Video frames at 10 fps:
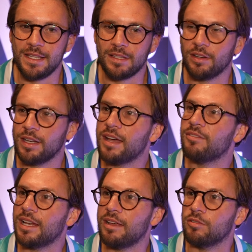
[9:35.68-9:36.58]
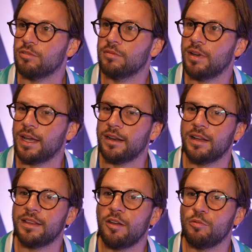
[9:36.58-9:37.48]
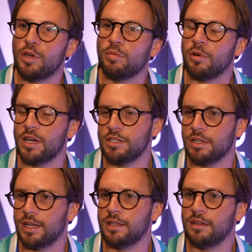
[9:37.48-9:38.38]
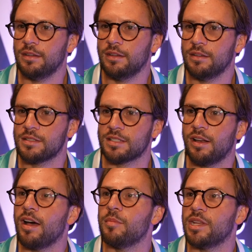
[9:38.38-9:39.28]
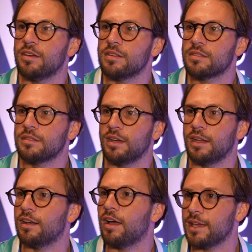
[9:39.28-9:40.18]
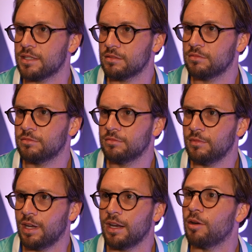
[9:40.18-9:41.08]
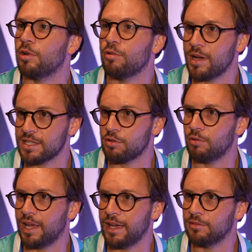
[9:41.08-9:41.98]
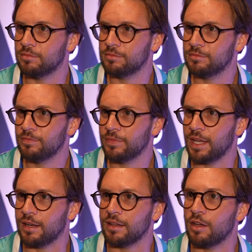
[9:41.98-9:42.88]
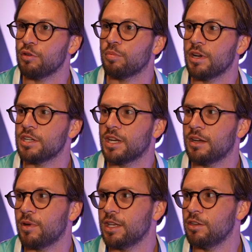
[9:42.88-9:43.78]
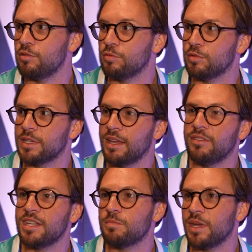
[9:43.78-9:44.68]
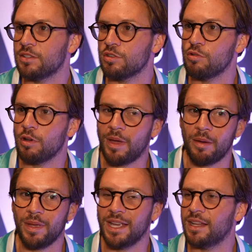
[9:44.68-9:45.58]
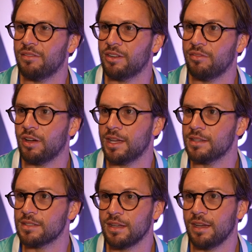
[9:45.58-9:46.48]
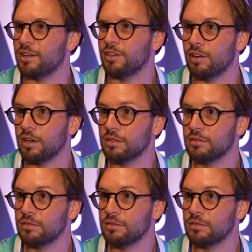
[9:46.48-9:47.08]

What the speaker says: on another level, and I don't appreciate sliminess and lies, and I will always call it out. And I don't appreciate when you give this big talk about being there for the fighters and you're not.